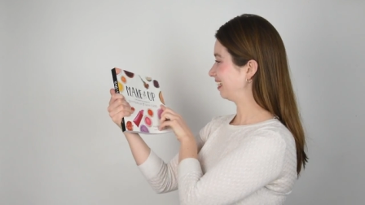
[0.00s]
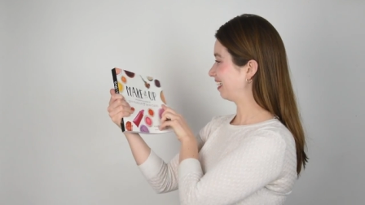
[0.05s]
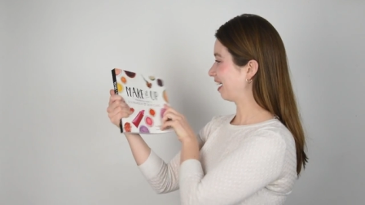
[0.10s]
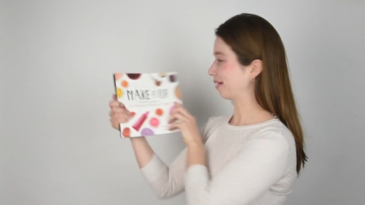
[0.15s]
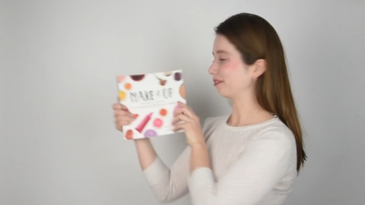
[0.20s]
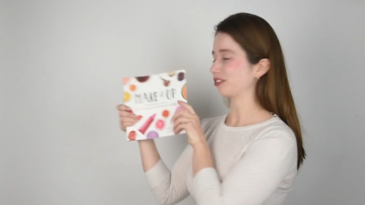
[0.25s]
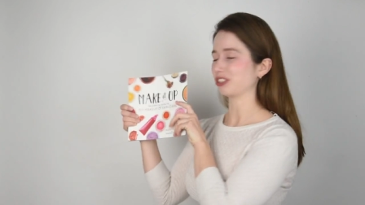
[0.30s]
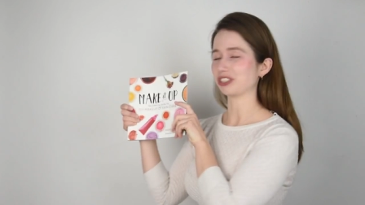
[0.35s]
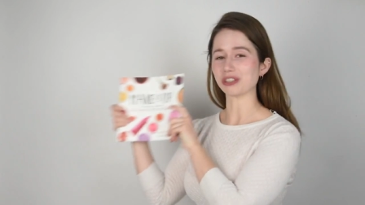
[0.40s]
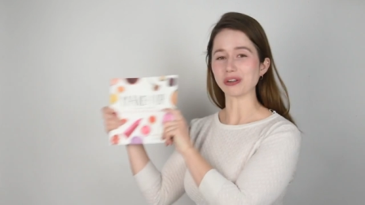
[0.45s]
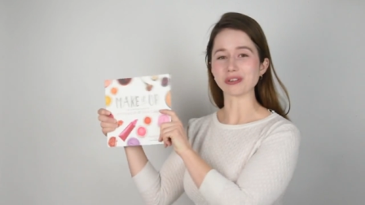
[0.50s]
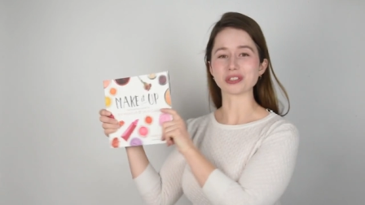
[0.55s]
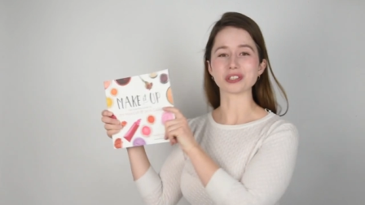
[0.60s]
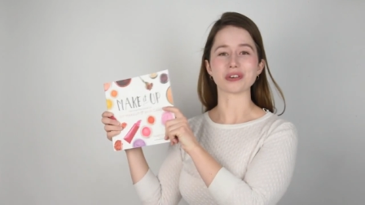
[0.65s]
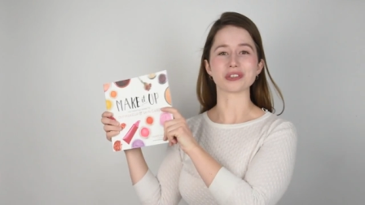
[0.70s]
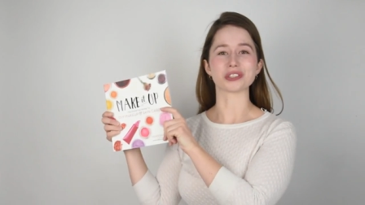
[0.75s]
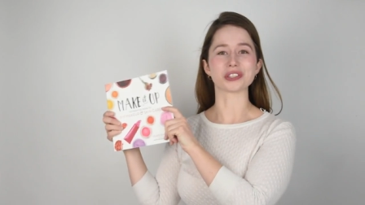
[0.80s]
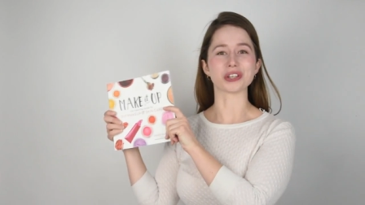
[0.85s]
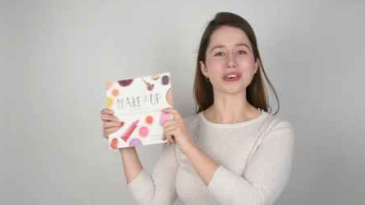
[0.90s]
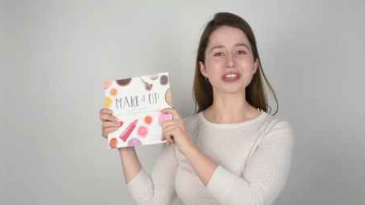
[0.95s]
I'm so,
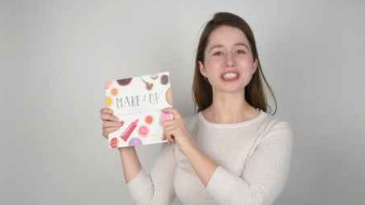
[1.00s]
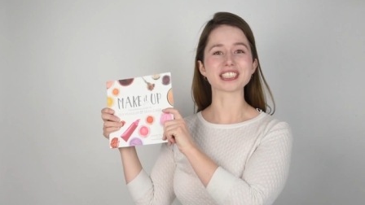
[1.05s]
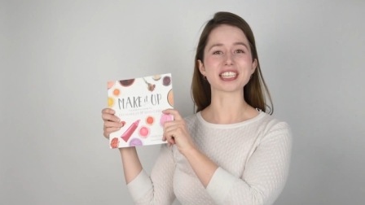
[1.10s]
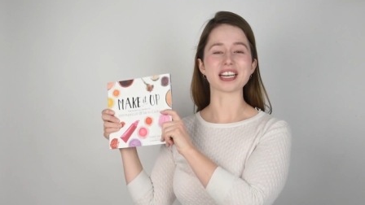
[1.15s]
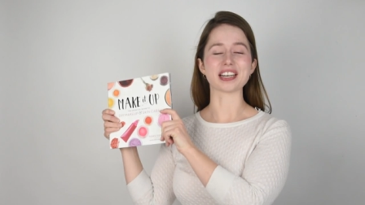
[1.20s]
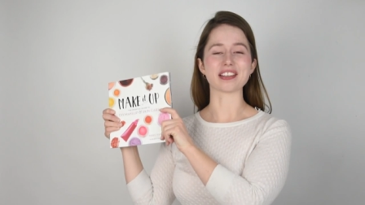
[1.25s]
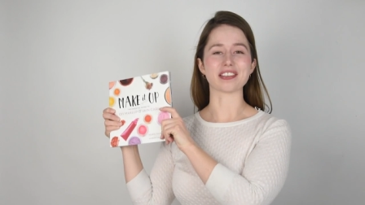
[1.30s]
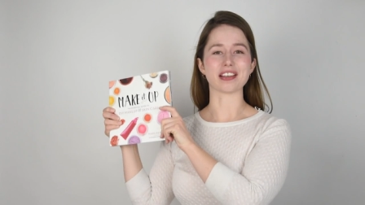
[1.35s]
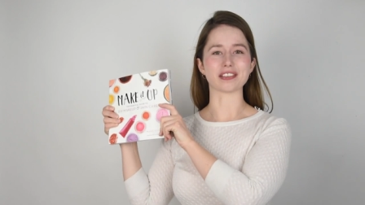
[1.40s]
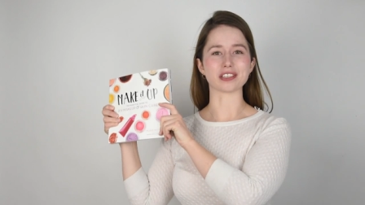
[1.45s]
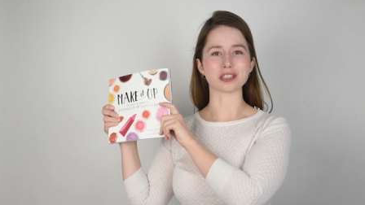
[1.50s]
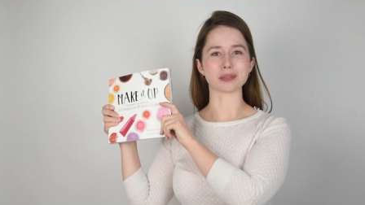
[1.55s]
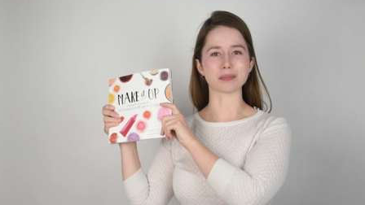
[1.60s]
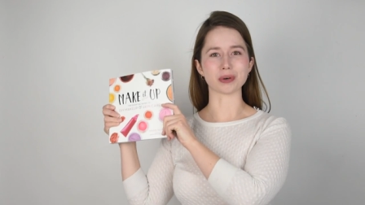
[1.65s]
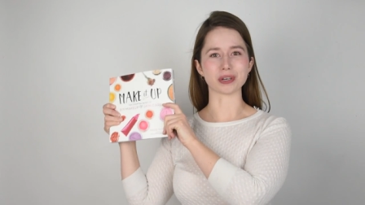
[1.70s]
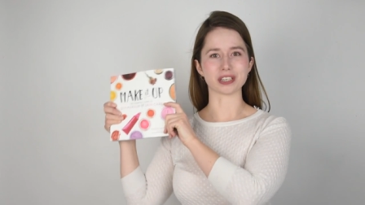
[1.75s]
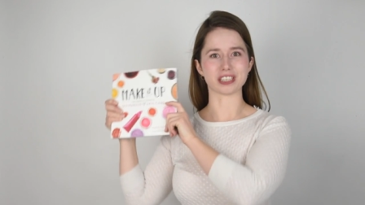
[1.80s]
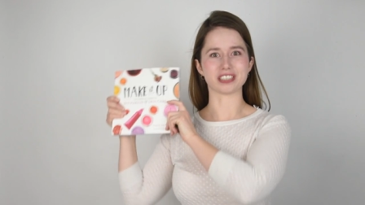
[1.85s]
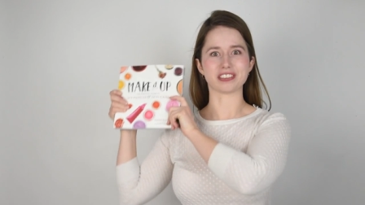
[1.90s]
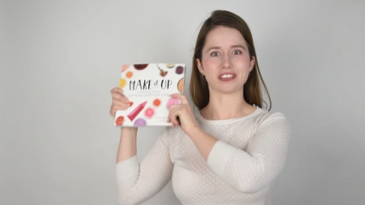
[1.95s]
so, so excited that this
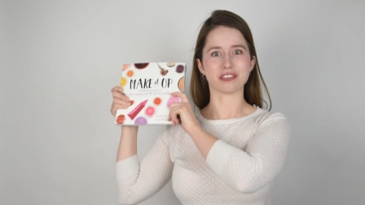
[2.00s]
book is